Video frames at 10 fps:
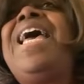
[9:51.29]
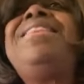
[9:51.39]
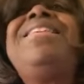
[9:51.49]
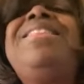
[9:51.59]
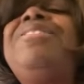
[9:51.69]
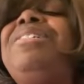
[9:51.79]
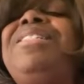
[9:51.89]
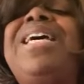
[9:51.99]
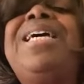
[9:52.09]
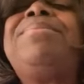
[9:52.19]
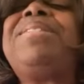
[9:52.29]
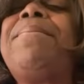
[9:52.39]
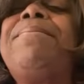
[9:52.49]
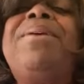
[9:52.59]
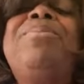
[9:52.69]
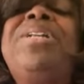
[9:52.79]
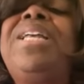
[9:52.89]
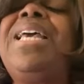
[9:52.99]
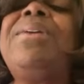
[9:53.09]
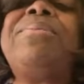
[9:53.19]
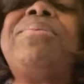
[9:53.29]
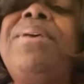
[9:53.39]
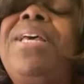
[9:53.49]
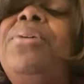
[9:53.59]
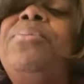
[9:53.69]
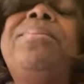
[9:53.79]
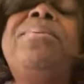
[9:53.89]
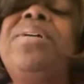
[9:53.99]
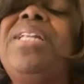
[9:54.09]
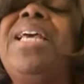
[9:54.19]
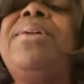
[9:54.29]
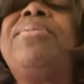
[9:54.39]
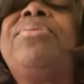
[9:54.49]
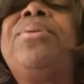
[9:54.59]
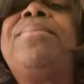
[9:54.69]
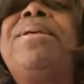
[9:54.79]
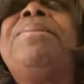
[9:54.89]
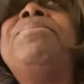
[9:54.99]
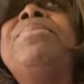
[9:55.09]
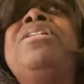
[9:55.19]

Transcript: And then there are times that men want to hang with men and women want to hang with women.